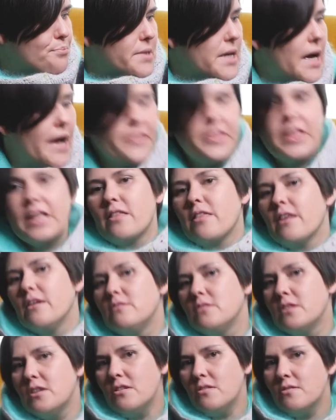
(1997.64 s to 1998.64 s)
I think
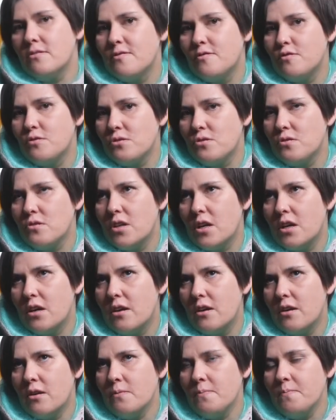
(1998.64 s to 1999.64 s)
that's it for
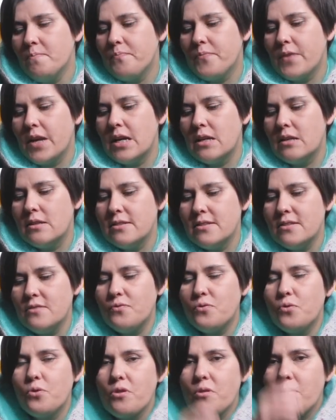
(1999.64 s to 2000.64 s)
today, at least
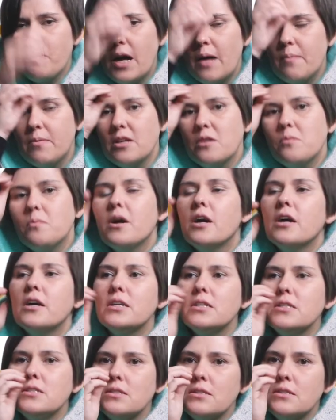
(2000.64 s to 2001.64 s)
for the public
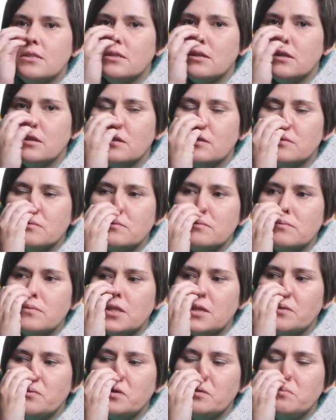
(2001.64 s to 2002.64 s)
part. Um,
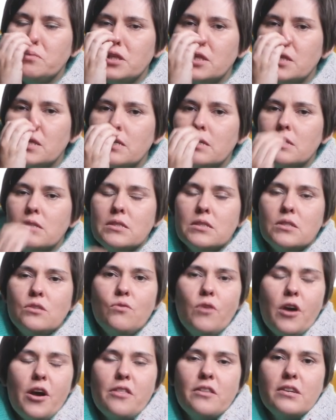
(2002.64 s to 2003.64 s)
there will be
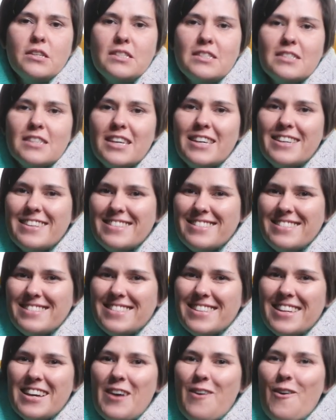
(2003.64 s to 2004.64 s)
two other
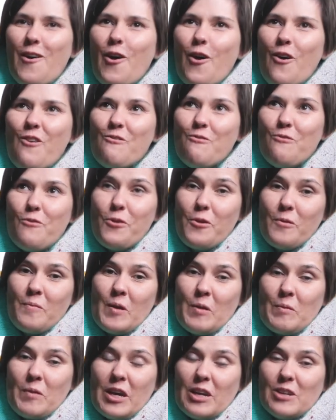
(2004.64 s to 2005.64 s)
things for
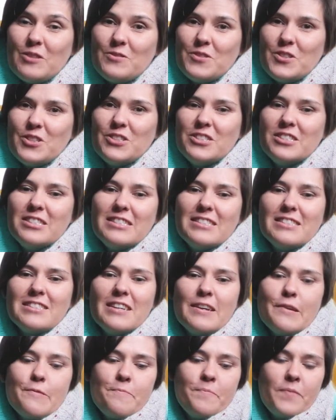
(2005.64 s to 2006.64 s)
my Patreons.
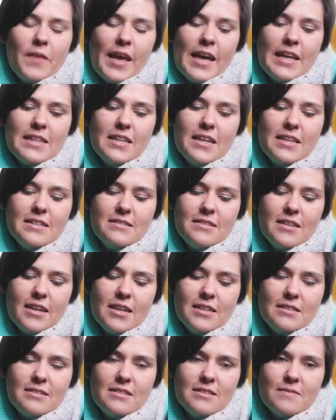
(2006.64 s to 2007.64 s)
Um, as I
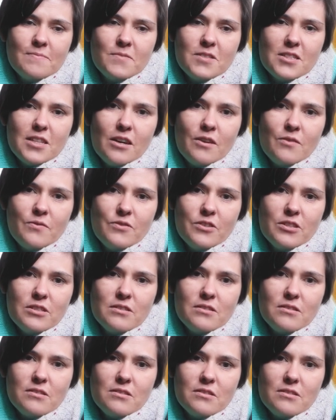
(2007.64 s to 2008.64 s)
said, some stuff
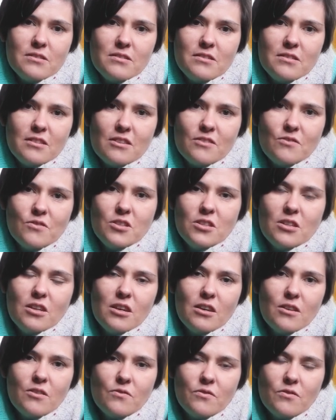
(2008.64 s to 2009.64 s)
is still secret,
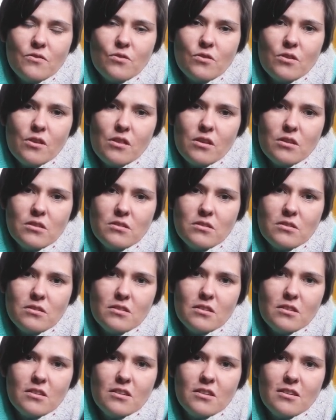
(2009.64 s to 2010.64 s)
and for
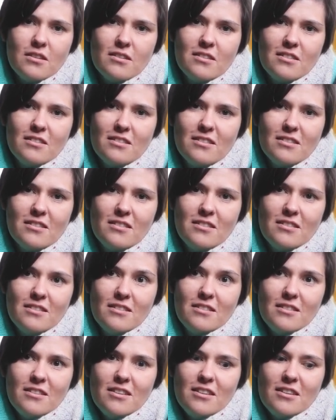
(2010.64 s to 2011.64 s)
this. Uh,
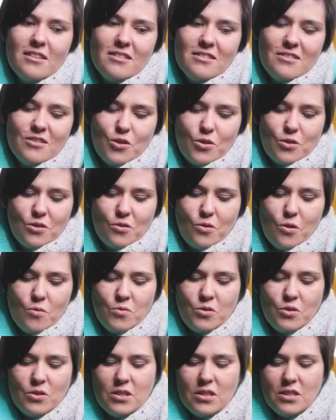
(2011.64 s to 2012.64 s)
inner circle
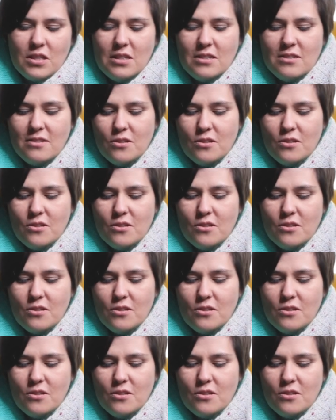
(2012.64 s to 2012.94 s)
community.